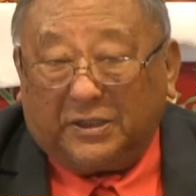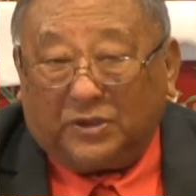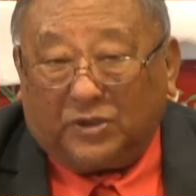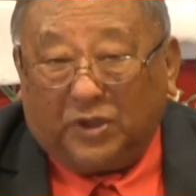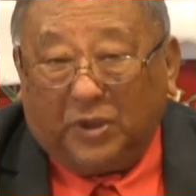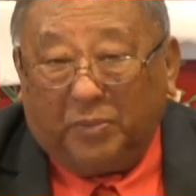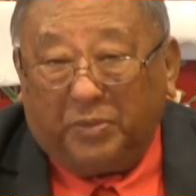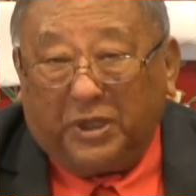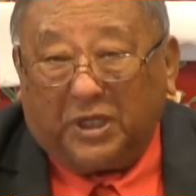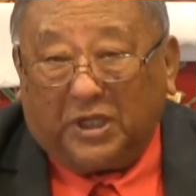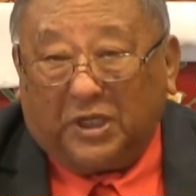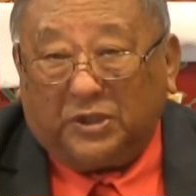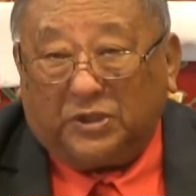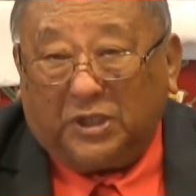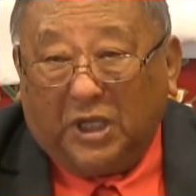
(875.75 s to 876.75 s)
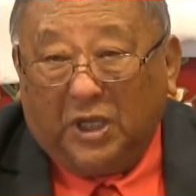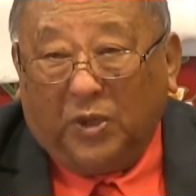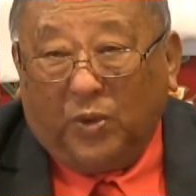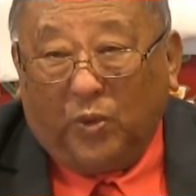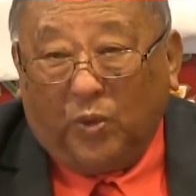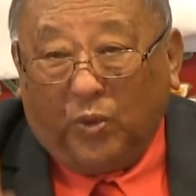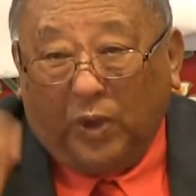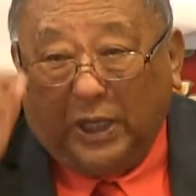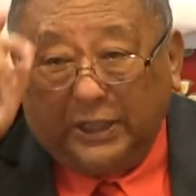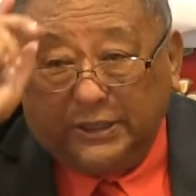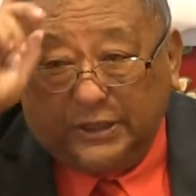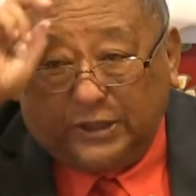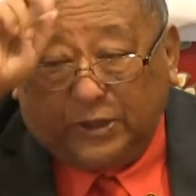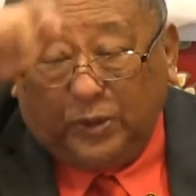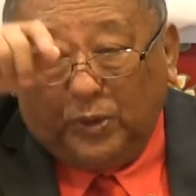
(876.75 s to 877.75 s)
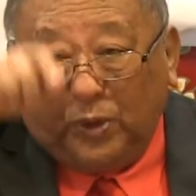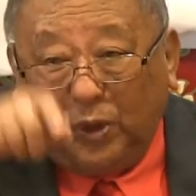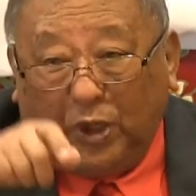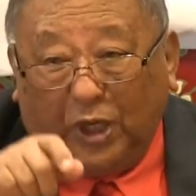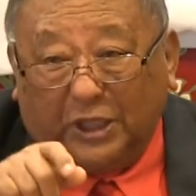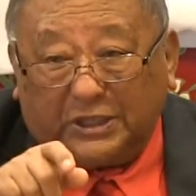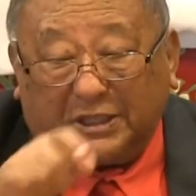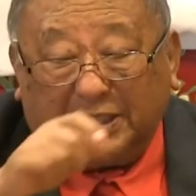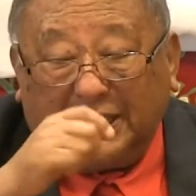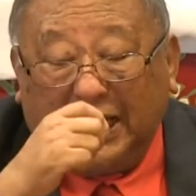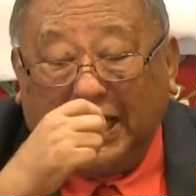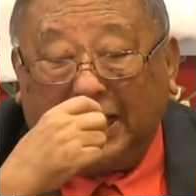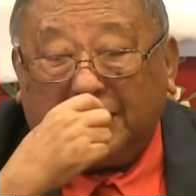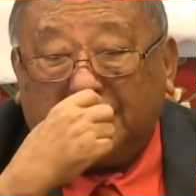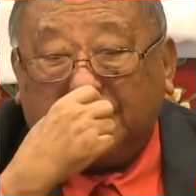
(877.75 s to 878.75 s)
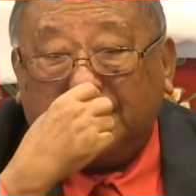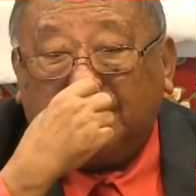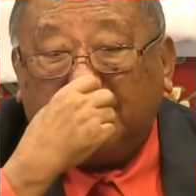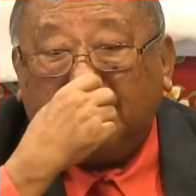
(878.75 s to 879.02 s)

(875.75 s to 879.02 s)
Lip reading: So because once you lost that,